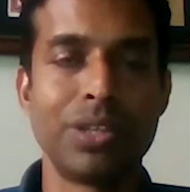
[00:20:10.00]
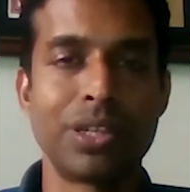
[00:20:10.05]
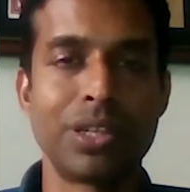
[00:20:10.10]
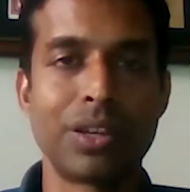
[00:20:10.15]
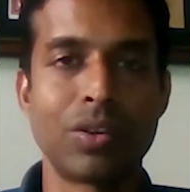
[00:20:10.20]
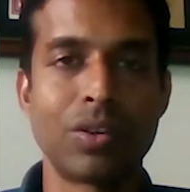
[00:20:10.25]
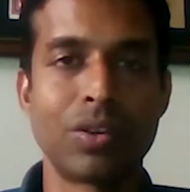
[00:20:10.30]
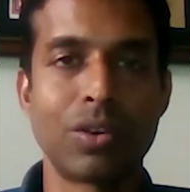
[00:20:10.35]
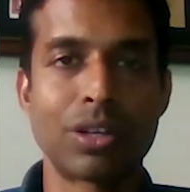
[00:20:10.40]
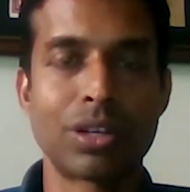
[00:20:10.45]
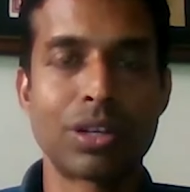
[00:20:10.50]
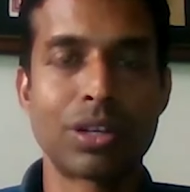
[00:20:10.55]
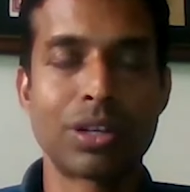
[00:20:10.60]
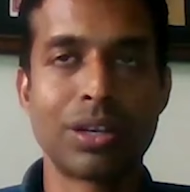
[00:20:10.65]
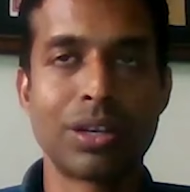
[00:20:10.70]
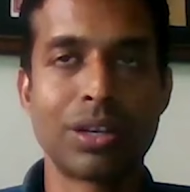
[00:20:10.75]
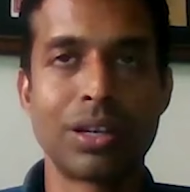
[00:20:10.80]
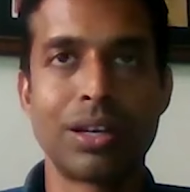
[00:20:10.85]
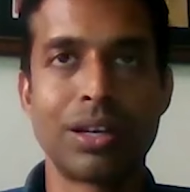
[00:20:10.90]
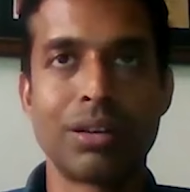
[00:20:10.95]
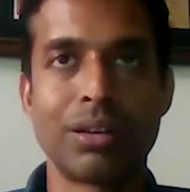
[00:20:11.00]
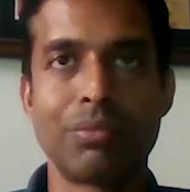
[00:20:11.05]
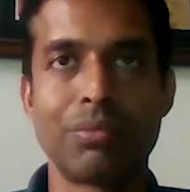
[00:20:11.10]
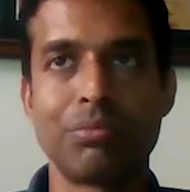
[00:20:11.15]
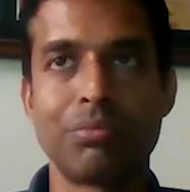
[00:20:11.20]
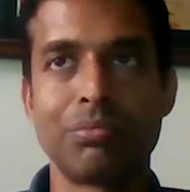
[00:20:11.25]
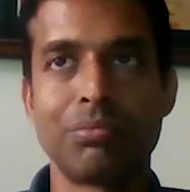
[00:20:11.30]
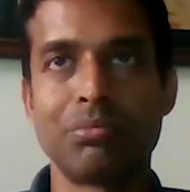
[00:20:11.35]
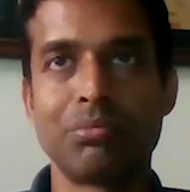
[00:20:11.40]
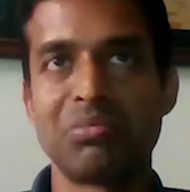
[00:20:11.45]
We cannot,
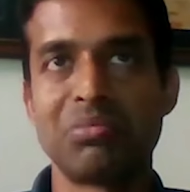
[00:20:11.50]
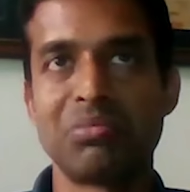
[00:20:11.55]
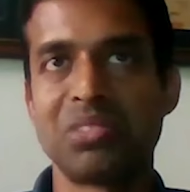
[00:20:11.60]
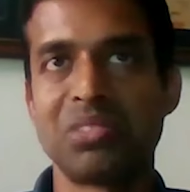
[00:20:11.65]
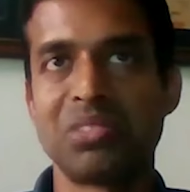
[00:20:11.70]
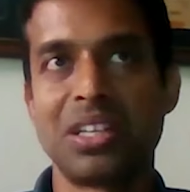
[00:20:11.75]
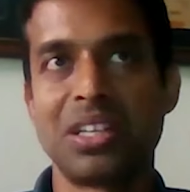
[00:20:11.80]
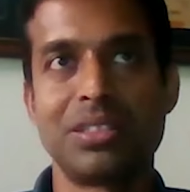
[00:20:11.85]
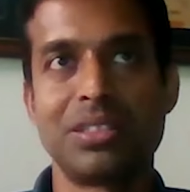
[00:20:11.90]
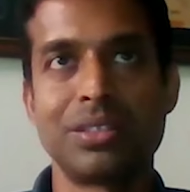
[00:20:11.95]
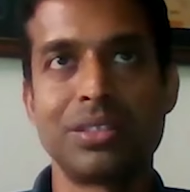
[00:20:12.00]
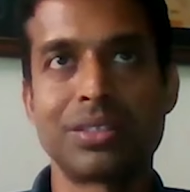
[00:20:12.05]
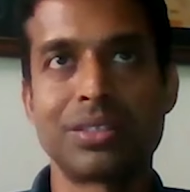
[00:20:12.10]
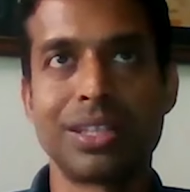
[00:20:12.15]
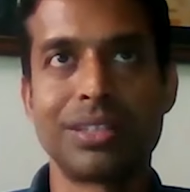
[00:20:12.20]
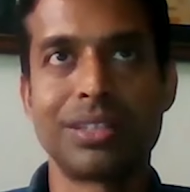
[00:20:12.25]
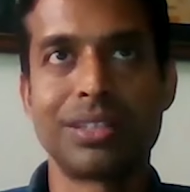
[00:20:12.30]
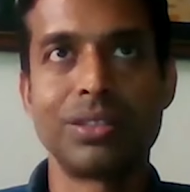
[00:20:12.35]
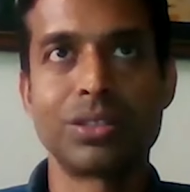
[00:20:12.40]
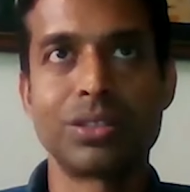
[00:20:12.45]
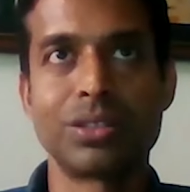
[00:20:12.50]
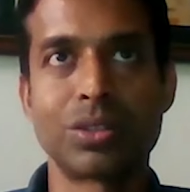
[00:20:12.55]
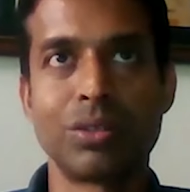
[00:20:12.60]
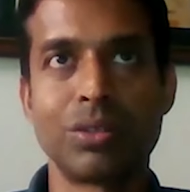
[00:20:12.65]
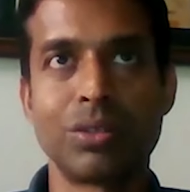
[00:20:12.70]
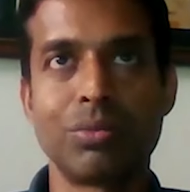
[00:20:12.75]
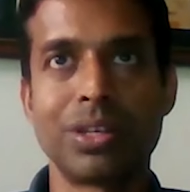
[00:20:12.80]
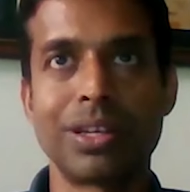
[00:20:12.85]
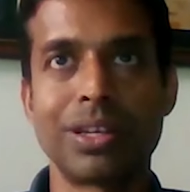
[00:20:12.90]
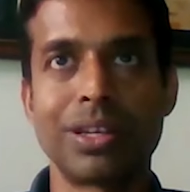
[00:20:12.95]
and I just had this
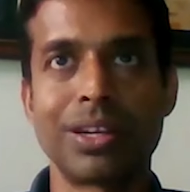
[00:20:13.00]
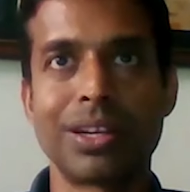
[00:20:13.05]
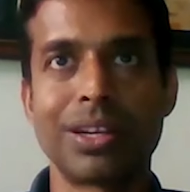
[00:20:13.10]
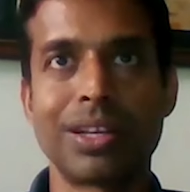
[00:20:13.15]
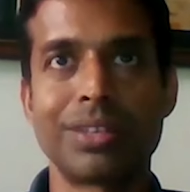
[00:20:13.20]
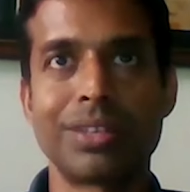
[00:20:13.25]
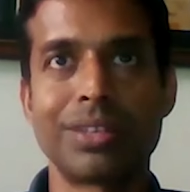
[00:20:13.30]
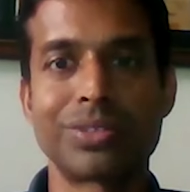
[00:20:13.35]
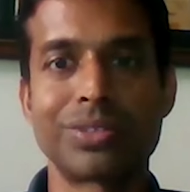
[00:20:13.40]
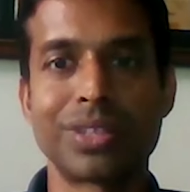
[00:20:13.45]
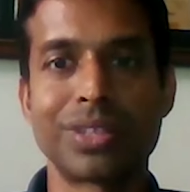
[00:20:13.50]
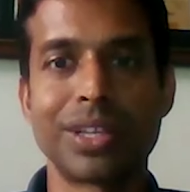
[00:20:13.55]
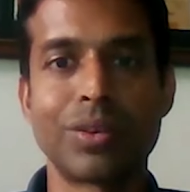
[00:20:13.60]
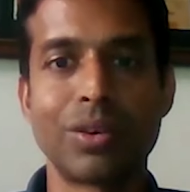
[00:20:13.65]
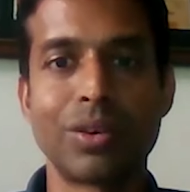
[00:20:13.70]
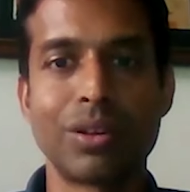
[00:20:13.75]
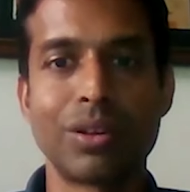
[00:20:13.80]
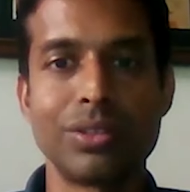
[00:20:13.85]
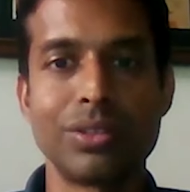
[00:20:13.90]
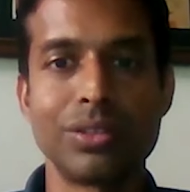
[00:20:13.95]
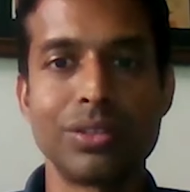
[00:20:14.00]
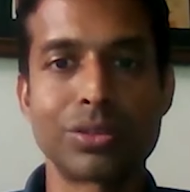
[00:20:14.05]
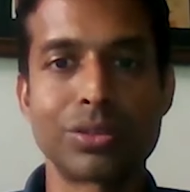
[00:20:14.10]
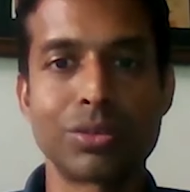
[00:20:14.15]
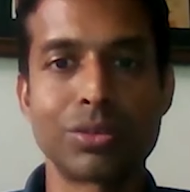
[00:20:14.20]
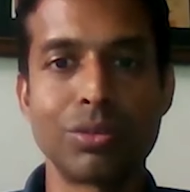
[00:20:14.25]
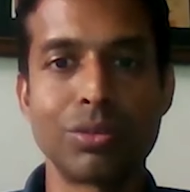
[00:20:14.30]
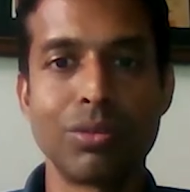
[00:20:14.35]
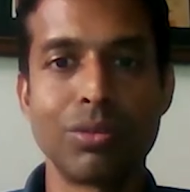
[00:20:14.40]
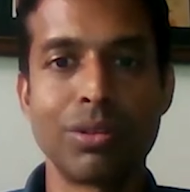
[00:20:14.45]
thought, we can't have
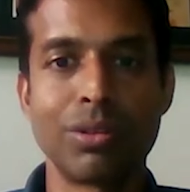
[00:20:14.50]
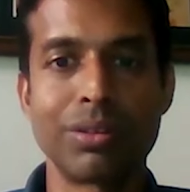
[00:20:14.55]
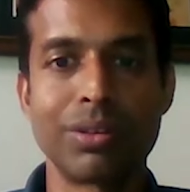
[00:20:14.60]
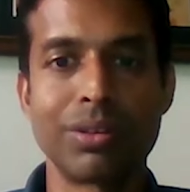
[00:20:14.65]
psychologists who